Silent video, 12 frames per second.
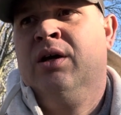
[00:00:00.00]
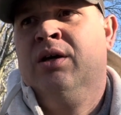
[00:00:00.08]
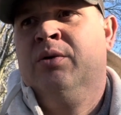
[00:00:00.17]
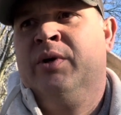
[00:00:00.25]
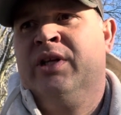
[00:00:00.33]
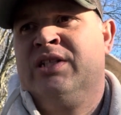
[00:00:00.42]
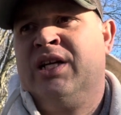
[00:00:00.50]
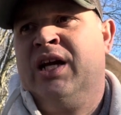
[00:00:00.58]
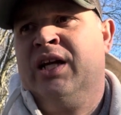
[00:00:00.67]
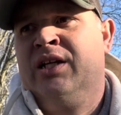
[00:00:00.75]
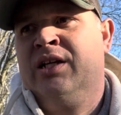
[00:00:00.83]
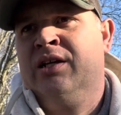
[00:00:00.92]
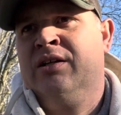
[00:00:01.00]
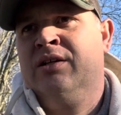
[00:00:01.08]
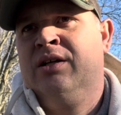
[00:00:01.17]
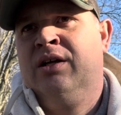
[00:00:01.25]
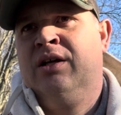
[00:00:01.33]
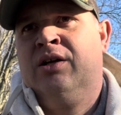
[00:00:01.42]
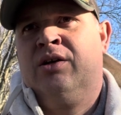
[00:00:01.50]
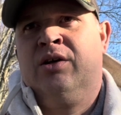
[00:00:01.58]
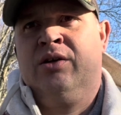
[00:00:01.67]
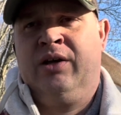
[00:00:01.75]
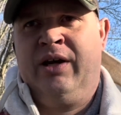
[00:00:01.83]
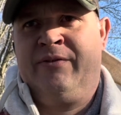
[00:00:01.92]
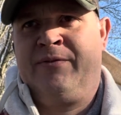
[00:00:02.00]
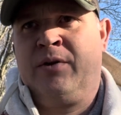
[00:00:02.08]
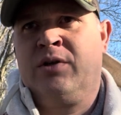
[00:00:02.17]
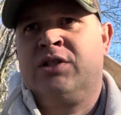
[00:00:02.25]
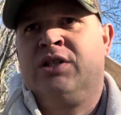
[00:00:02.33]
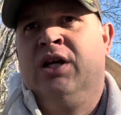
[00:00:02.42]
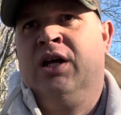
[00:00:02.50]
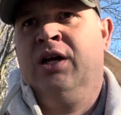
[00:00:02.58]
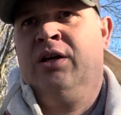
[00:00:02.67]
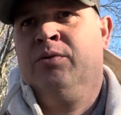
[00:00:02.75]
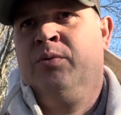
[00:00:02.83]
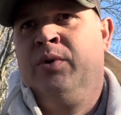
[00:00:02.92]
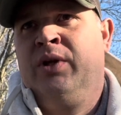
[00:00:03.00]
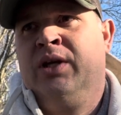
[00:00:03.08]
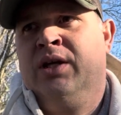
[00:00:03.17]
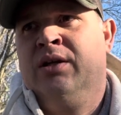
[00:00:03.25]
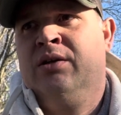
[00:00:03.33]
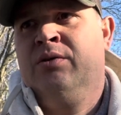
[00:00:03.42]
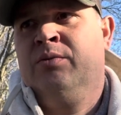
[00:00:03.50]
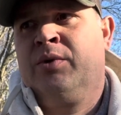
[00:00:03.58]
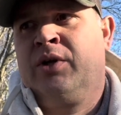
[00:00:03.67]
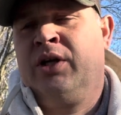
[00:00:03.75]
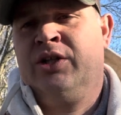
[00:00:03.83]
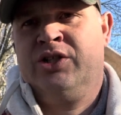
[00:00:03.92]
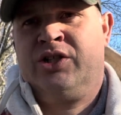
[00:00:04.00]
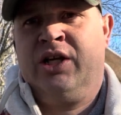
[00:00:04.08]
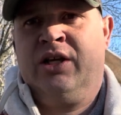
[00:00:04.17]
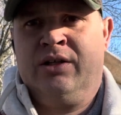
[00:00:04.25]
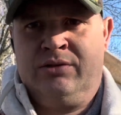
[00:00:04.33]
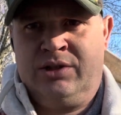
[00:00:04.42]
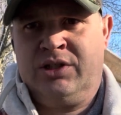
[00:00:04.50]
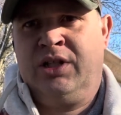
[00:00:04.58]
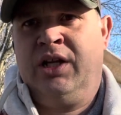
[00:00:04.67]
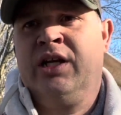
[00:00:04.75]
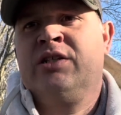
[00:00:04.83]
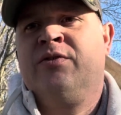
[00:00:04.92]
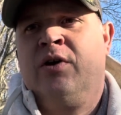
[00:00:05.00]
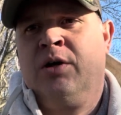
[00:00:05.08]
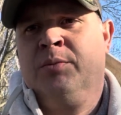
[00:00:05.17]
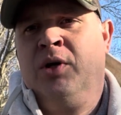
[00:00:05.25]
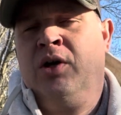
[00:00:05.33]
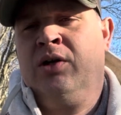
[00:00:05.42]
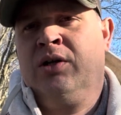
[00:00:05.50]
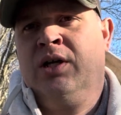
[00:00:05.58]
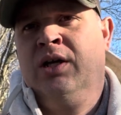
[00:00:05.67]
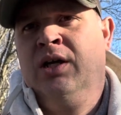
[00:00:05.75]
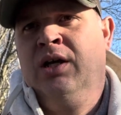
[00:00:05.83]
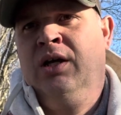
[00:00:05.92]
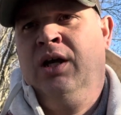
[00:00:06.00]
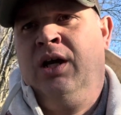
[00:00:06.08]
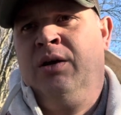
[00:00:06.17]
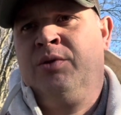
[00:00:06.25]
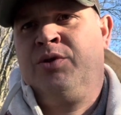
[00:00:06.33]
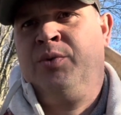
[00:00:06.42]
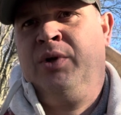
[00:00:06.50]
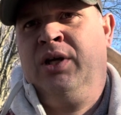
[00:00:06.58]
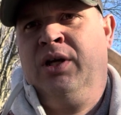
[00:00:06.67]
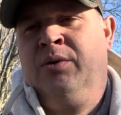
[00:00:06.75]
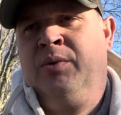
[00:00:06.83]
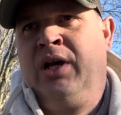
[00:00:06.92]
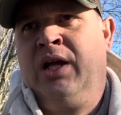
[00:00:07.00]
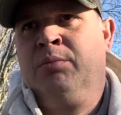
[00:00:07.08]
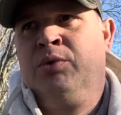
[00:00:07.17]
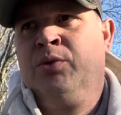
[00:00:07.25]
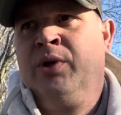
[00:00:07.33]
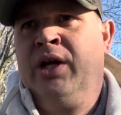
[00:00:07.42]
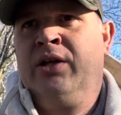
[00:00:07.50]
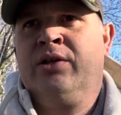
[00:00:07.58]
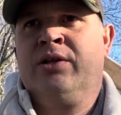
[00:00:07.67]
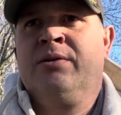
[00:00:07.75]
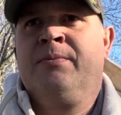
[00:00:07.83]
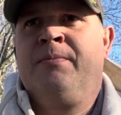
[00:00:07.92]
We decided at first we're going to just get a nice farm dog, which we got a blue heeler,